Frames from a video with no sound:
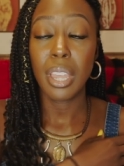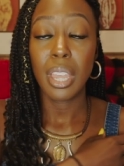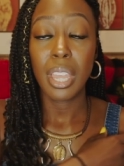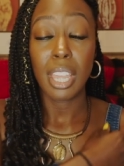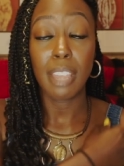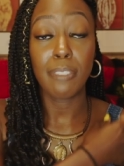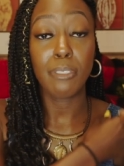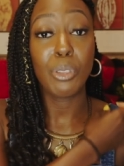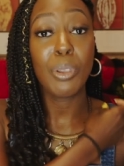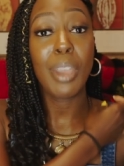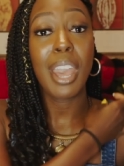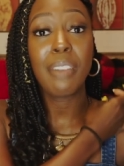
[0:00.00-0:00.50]

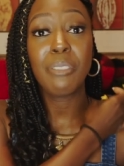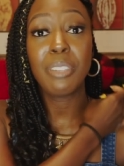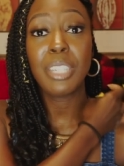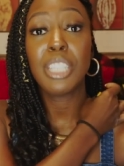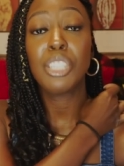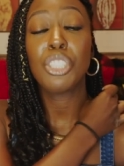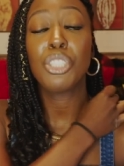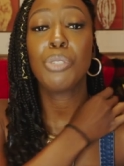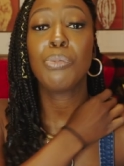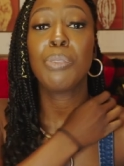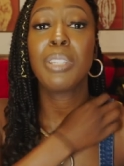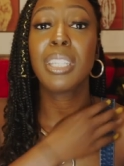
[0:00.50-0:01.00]
if you have an
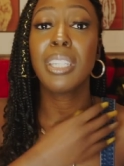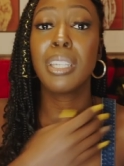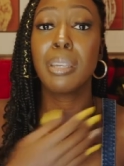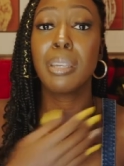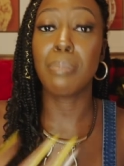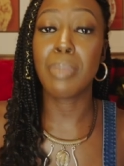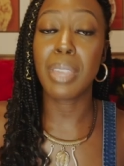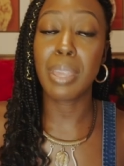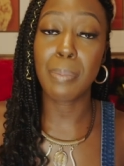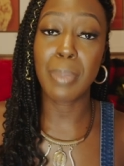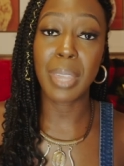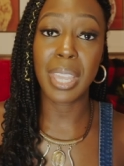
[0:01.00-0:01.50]
issue with
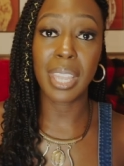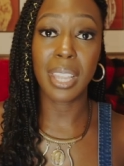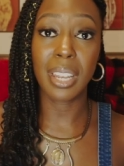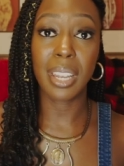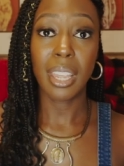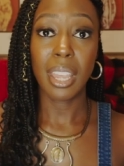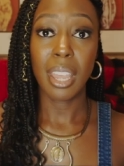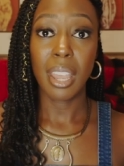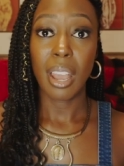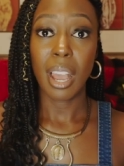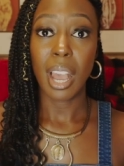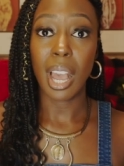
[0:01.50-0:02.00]
commitment,
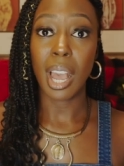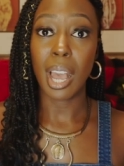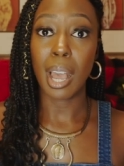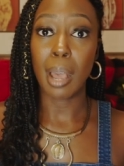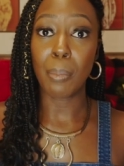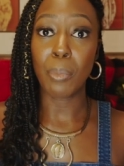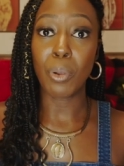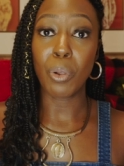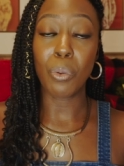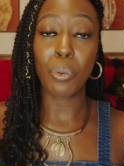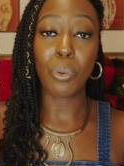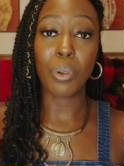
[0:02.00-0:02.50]

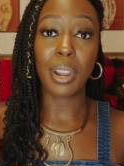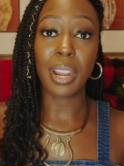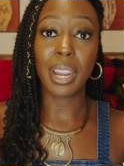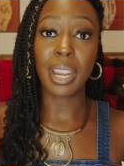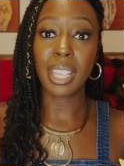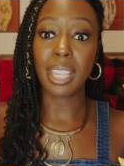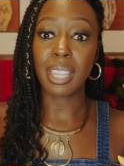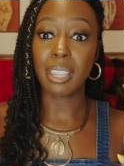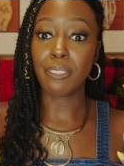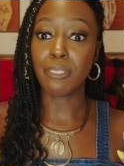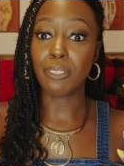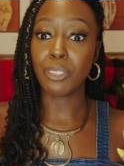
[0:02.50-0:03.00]
um, or
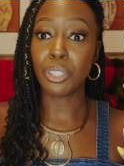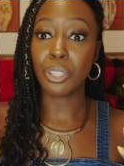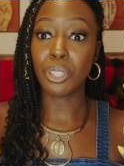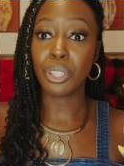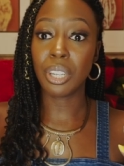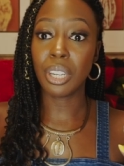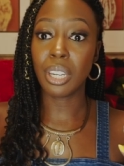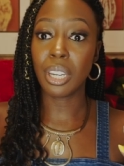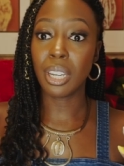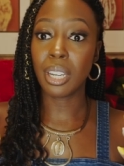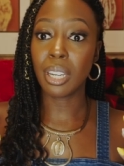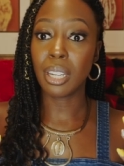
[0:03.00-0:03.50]
if
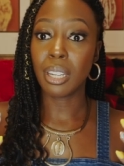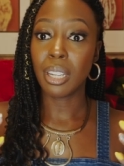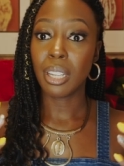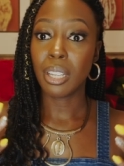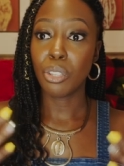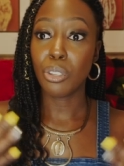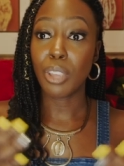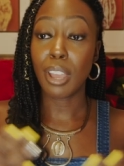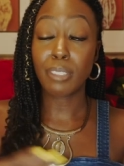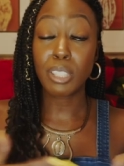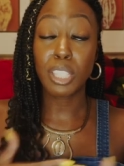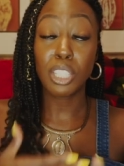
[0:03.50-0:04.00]
you're
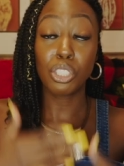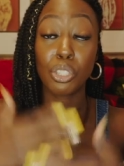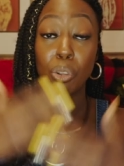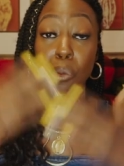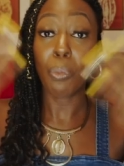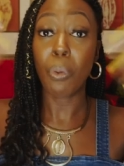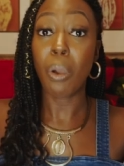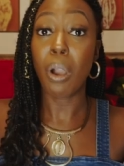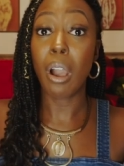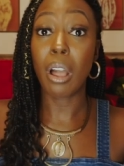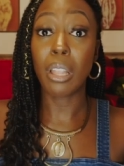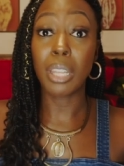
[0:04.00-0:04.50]
you have such a
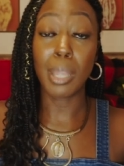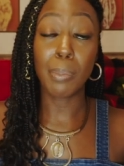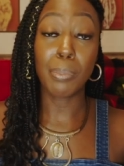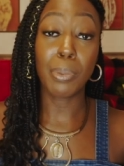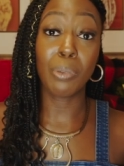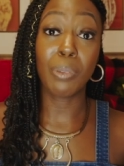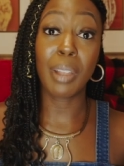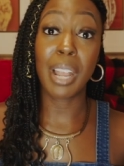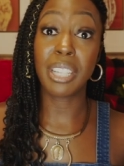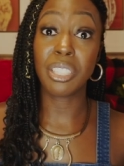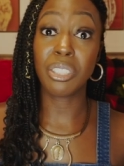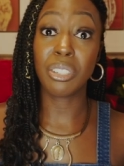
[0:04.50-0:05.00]
wall up
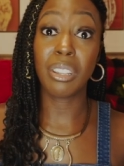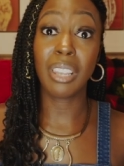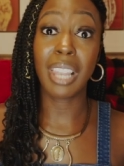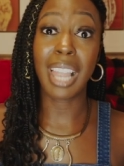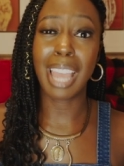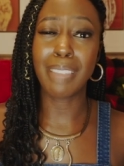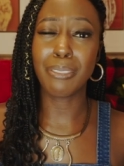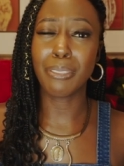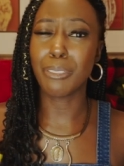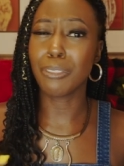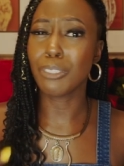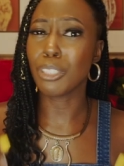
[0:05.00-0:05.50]
around your
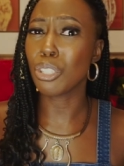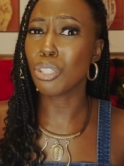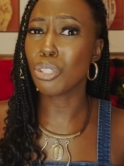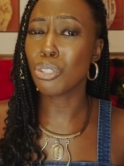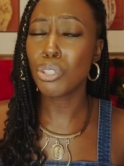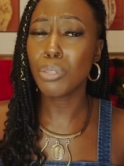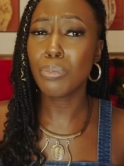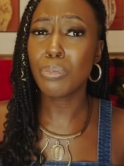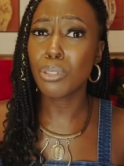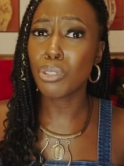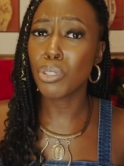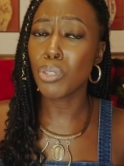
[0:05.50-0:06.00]
life, or if you're
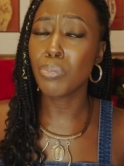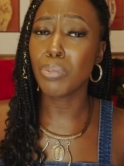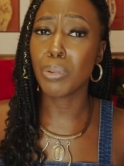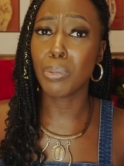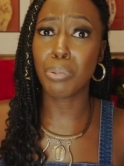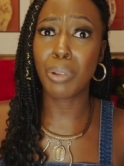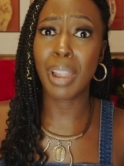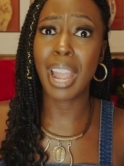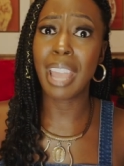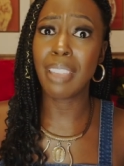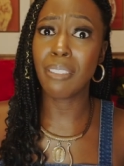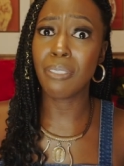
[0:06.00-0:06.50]
super, super
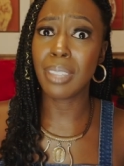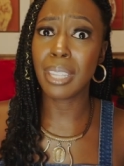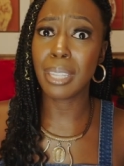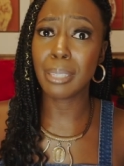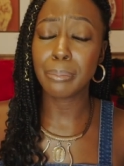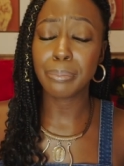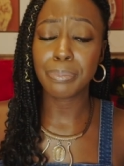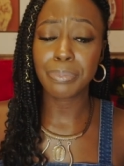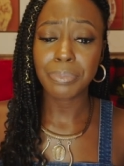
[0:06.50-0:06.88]
private,